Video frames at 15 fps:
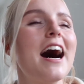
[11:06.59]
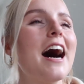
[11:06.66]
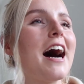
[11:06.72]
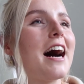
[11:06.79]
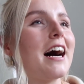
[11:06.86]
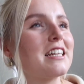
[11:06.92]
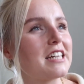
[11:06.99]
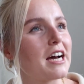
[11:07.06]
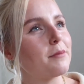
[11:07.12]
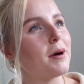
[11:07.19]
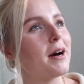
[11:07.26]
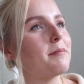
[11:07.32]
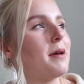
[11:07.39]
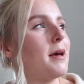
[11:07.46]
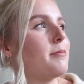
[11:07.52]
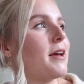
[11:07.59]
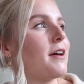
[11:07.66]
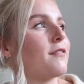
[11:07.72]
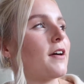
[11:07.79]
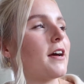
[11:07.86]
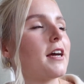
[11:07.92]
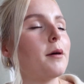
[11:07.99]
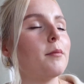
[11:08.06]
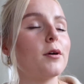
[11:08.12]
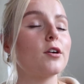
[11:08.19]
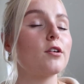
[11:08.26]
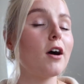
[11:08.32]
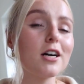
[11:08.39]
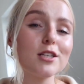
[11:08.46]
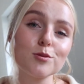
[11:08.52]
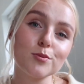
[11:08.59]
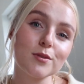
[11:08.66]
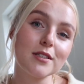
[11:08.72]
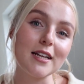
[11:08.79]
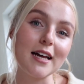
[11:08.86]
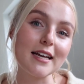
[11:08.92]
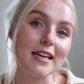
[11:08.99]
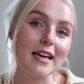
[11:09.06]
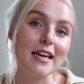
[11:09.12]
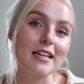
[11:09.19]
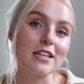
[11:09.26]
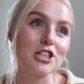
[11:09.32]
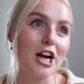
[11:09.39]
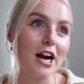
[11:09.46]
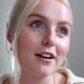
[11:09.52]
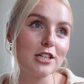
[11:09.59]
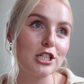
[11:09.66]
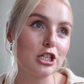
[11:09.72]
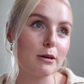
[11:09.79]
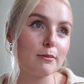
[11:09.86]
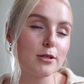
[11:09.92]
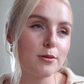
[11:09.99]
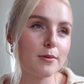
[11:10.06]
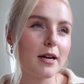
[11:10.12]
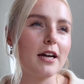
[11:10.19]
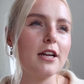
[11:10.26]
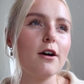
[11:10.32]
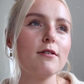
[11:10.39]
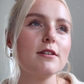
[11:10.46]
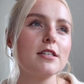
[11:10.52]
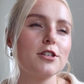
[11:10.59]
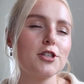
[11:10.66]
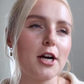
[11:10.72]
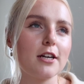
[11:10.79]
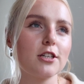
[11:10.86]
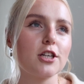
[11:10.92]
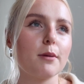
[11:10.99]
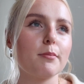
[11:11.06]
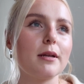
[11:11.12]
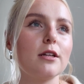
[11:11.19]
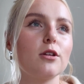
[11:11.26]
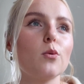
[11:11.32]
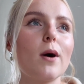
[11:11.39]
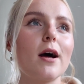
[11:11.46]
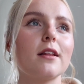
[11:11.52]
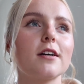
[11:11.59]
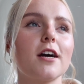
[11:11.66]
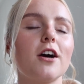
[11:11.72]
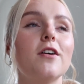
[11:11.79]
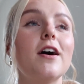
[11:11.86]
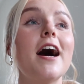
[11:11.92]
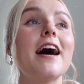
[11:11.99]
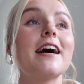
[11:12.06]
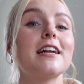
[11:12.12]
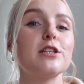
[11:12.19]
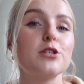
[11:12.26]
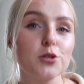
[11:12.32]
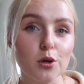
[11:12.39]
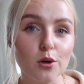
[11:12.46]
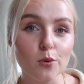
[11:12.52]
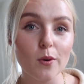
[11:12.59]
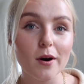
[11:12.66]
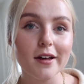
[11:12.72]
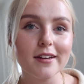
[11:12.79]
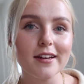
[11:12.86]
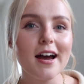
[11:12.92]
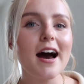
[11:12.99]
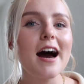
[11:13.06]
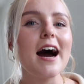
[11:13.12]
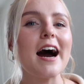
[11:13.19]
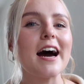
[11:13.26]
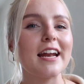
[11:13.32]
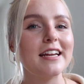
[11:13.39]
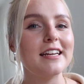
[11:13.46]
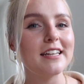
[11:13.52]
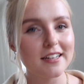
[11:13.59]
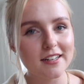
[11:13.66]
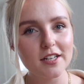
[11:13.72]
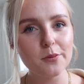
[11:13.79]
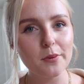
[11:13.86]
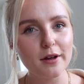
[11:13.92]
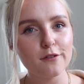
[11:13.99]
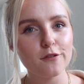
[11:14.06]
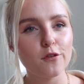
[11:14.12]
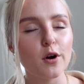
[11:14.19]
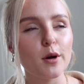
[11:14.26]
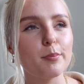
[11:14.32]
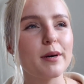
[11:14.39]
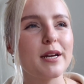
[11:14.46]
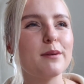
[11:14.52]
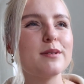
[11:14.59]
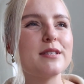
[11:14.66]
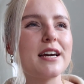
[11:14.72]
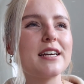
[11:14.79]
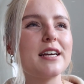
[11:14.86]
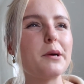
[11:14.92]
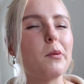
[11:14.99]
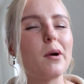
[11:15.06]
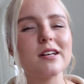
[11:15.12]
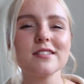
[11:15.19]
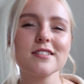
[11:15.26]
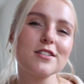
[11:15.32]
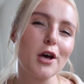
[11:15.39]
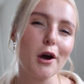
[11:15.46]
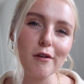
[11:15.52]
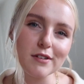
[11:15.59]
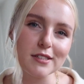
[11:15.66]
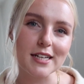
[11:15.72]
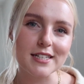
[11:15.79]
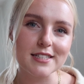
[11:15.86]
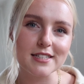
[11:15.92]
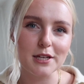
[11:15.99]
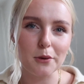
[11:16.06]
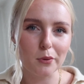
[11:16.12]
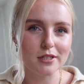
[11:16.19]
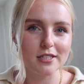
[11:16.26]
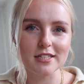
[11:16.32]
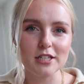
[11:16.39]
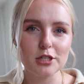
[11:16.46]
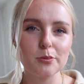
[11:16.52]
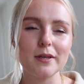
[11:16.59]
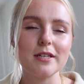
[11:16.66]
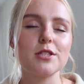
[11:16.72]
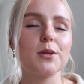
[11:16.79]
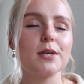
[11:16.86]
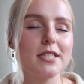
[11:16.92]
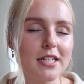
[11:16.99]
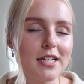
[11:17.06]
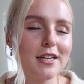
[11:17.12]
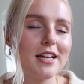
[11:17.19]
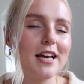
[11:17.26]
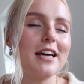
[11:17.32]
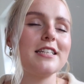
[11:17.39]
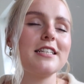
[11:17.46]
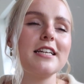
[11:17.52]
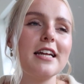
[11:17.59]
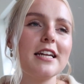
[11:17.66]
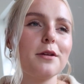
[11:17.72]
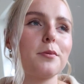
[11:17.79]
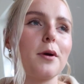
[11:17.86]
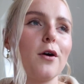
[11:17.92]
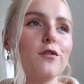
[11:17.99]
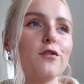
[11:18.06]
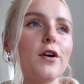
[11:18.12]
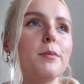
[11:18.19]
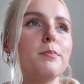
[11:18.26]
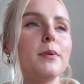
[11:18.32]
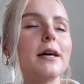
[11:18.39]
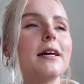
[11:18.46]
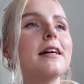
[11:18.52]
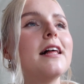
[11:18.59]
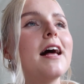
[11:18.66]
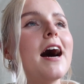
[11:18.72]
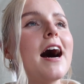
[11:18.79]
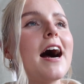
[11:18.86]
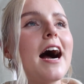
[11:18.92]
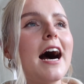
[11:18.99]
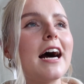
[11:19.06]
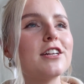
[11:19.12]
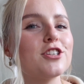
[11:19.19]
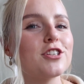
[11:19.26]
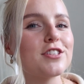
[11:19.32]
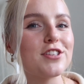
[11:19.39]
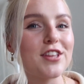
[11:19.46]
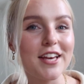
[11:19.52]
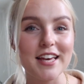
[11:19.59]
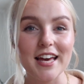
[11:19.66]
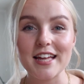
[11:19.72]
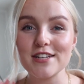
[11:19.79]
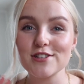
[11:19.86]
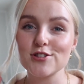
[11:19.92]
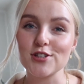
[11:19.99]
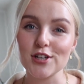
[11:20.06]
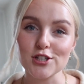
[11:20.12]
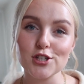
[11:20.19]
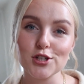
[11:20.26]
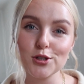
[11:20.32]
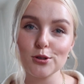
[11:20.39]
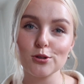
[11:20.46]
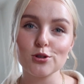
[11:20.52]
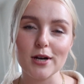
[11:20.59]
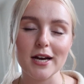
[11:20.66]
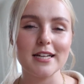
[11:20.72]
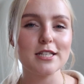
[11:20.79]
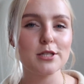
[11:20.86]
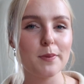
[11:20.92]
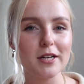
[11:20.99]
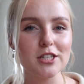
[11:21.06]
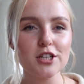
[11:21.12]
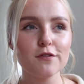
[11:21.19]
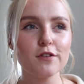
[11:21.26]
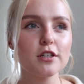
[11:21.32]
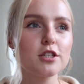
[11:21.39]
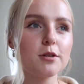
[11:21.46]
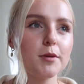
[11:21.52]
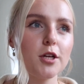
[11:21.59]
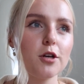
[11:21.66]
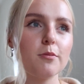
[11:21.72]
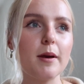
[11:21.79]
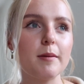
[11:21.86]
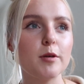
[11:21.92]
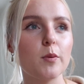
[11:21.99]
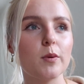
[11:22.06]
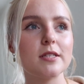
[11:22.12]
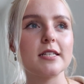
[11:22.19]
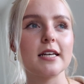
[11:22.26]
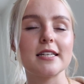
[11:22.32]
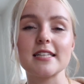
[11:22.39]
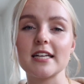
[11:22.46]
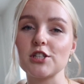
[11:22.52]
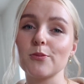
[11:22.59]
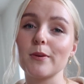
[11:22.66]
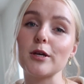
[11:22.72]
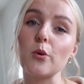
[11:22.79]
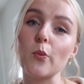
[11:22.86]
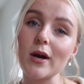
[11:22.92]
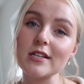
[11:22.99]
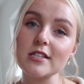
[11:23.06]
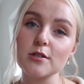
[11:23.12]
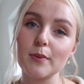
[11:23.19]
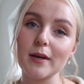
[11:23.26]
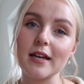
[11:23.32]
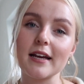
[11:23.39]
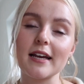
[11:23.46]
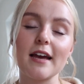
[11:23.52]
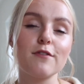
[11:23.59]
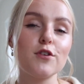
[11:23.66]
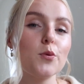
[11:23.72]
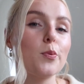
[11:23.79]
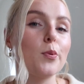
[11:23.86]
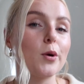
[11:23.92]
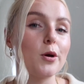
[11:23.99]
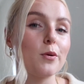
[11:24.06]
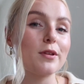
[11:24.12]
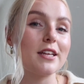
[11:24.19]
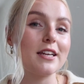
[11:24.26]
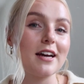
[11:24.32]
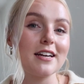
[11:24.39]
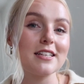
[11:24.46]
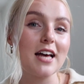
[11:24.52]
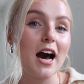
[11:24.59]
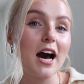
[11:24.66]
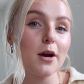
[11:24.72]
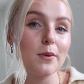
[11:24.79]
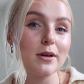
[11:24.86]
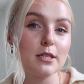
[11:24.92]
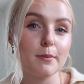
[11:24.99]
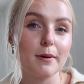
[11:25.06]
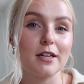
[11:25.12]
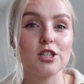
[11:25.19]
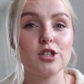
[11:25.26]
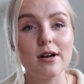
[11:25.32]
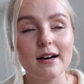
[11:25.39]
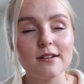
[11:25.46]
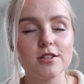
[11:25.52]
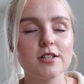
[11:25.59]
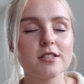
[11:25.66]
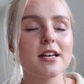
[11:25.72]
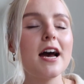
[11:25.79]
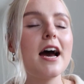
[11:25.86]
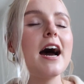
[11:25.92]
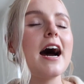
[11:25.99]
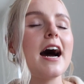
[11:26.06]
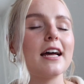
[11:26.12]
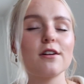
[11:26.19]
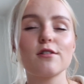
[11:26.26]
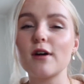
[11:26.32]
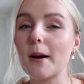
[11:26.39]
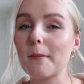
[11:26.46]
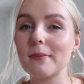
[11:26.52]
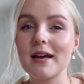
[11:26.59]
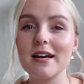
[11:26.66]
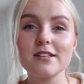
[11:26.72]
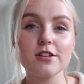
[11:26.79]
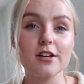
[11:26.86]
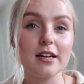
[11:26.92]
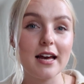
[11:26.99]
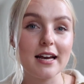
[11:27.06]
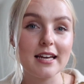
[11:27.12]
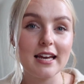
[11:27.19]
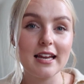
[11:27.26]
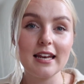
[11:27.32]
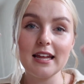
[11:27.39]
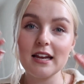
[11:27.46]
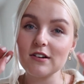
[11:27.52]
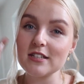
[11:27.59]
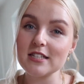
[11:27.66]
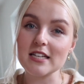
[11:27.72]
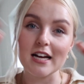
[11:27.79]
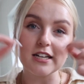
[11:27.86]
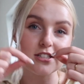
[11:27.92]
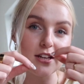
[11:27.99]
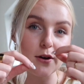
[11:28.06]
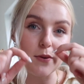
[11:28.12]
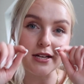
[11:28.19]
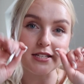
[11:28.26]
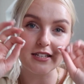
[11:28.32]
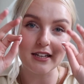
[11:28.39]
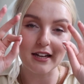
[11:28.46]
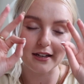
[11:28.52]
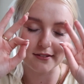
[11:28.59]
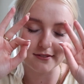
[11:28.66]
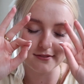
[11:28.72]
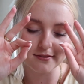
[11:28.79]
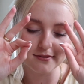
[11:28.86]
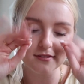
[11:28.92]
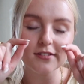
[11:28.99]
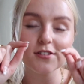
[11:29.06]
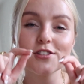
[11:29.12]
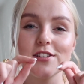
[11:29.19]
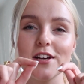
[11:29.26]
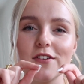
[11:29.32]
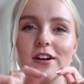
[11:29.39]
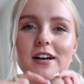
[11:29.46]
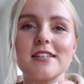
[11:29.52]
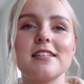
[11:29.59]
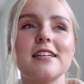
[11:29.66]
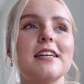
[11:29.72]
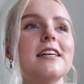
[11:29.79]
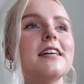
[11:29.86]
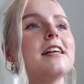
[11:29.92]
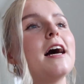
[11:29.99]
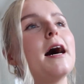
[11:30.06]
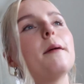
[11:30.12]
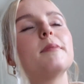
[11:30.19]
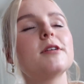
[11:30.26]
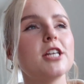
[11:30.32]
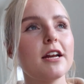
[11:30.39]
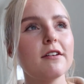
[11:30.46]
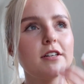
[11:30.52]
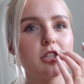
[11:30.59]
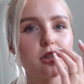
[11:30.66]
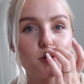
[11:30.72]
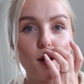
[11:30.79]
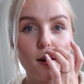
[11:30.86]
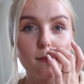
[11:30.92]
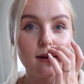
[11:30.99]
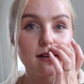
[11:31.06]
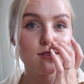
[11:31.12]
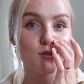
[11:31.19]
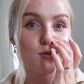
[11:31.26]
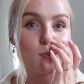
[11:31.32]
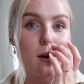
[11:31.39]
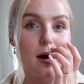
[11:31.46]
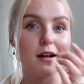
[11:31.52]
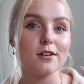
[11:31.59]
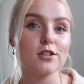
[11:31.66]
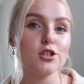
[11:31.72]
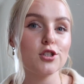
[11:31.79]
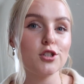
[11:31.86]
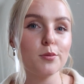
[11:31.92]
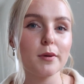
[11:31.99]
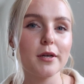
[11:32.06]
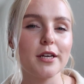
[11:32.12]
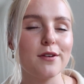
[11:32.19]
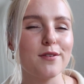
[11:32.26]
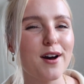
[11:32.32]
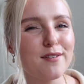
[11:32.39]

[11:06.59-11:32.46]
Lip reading: And I might maybe if I come across one like in a charity shop or something. I know I was in a charity shop a little while ago and I saw one and I nearly went for it, but it was like, it wasn't as oversized as I wanted it to be, so I didn't end up going for it. But I just think it is such a cool trend, especially if you're someone who maybe wants to accentuate your waist a bit. Like if you put it with a nice high-waisted pair of trousers and a crop blazer, like it literally snatches that waist in like so nicely. But generally just crop blazers as well are just super cute.